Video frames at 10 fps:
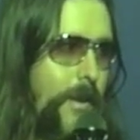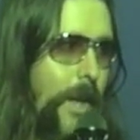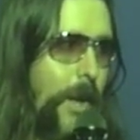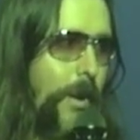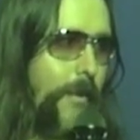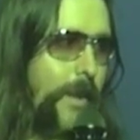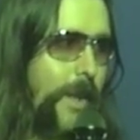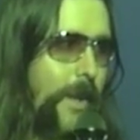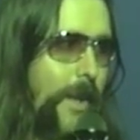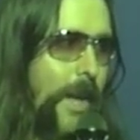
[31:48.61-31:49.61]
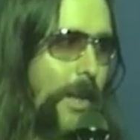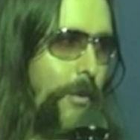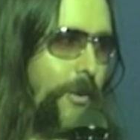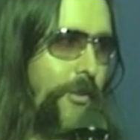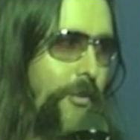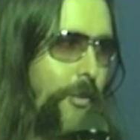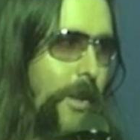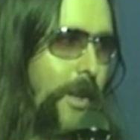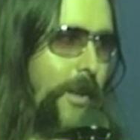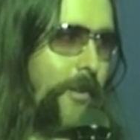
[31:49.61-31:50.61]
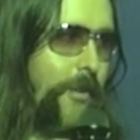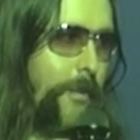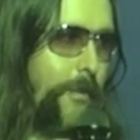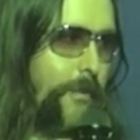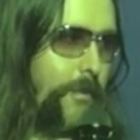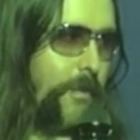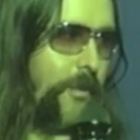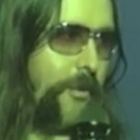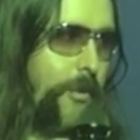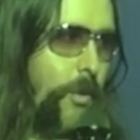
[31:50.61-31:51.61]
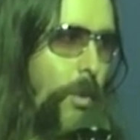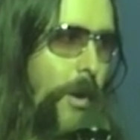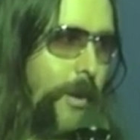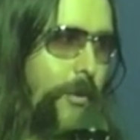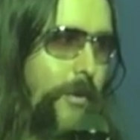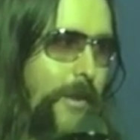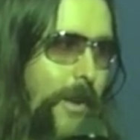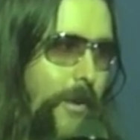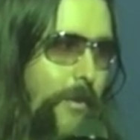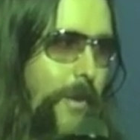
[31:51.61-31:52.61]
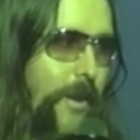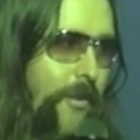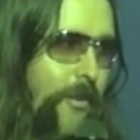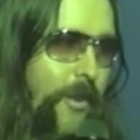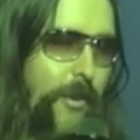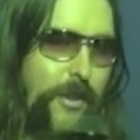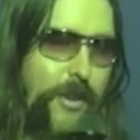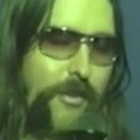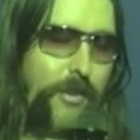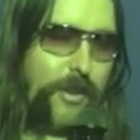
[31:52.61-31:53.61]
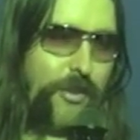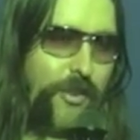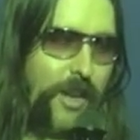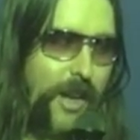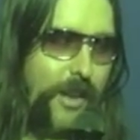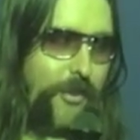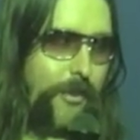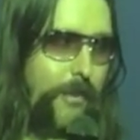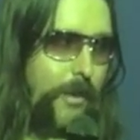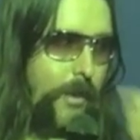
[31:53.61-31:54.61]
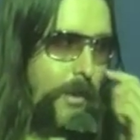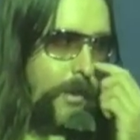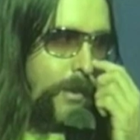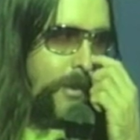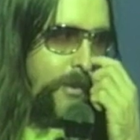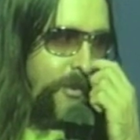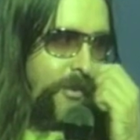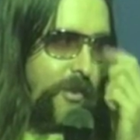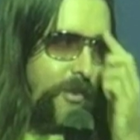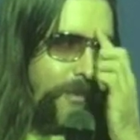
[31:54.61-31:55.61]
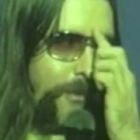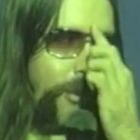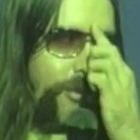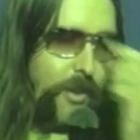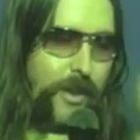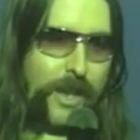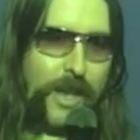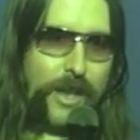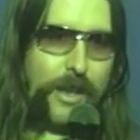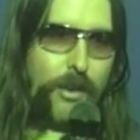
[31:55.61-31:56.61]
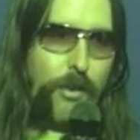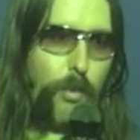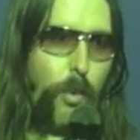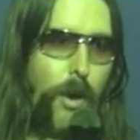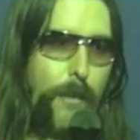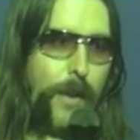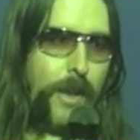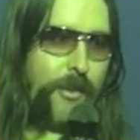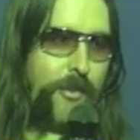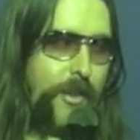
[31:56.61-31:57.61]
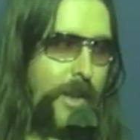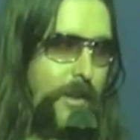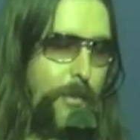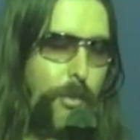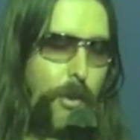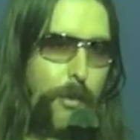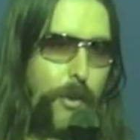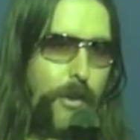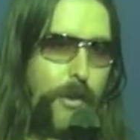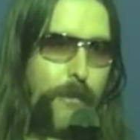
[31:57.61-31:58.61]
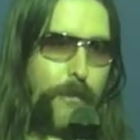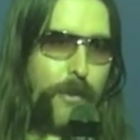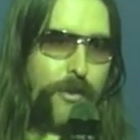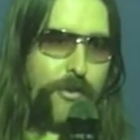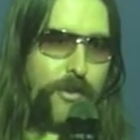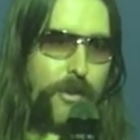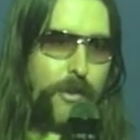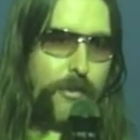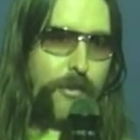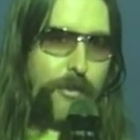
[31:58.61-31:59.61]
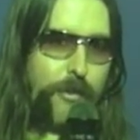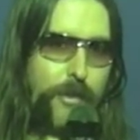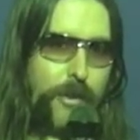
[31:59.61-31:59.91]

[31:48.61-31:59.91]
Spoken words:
However, the colour registry is still quite good though, as seen on the chart. It's just unfortunately I can't get a good white balance to get the proper flesh tones.